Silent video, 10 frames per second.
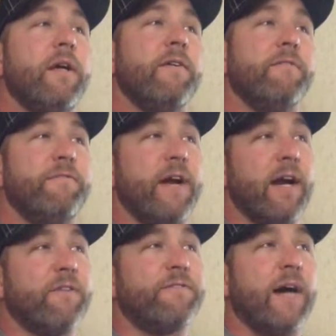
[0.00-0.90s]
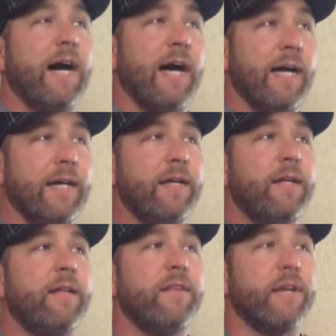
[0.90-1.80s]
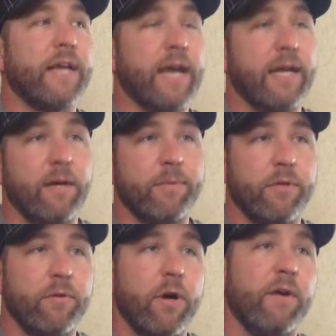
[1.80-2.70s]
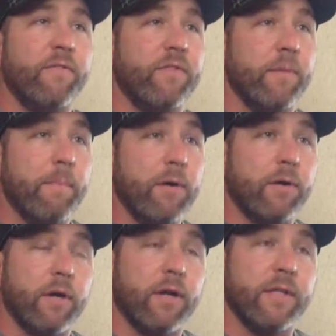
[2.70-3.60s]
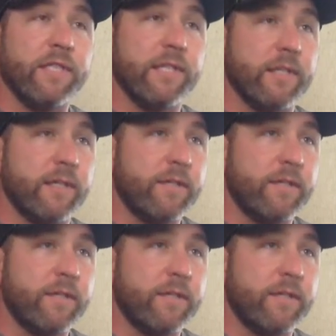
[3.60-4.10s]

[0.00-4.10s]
verify the kW of the motor on the chiller,